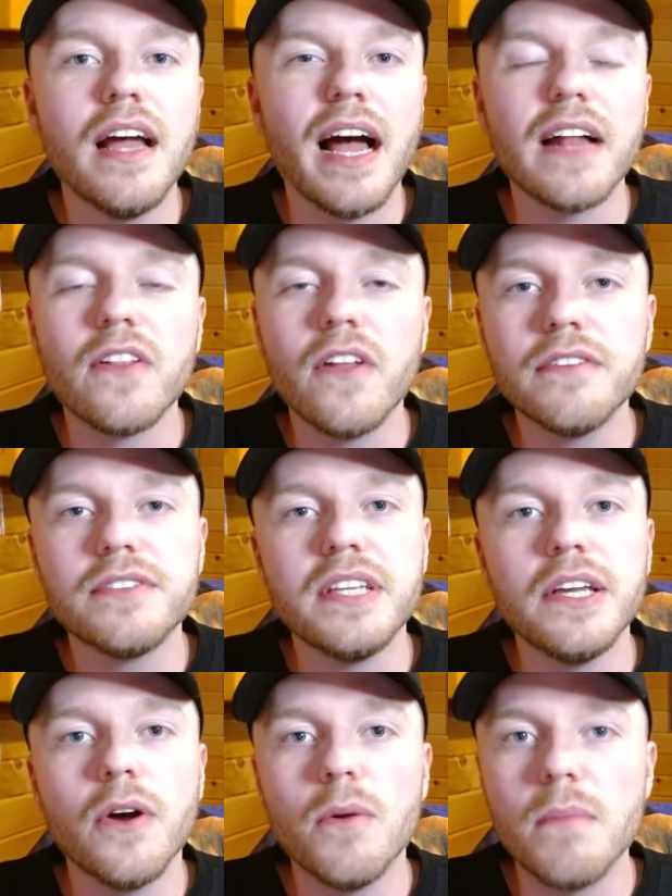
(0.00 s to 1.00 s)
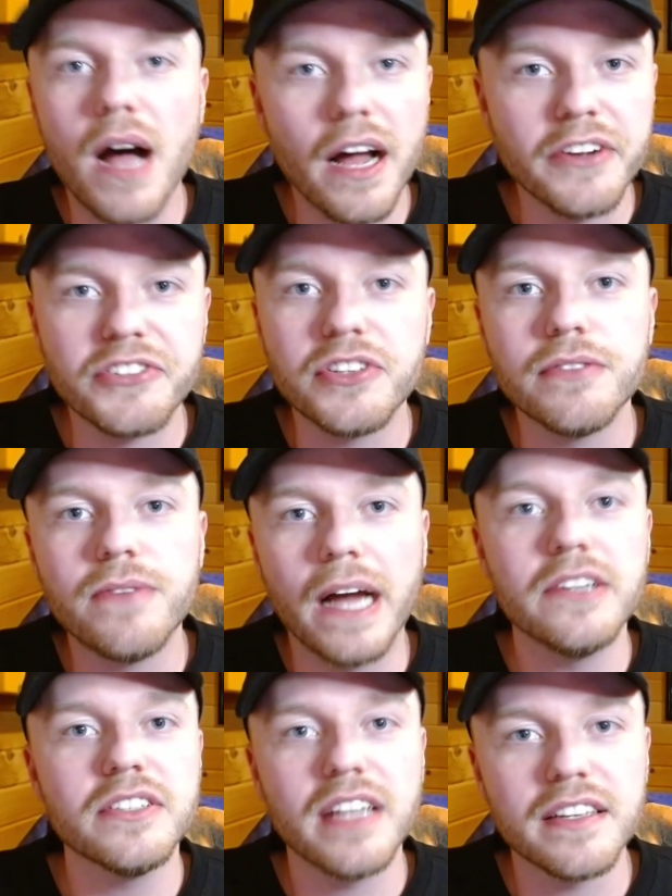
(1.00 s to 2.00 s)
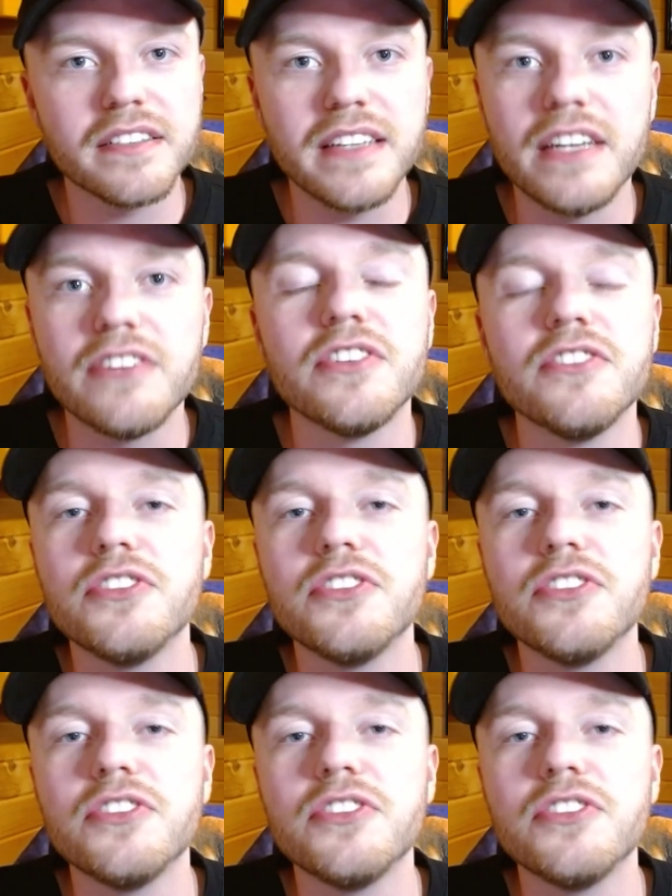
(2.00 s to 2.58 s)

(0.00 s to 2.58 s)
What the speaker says: I love the homage to Final Destination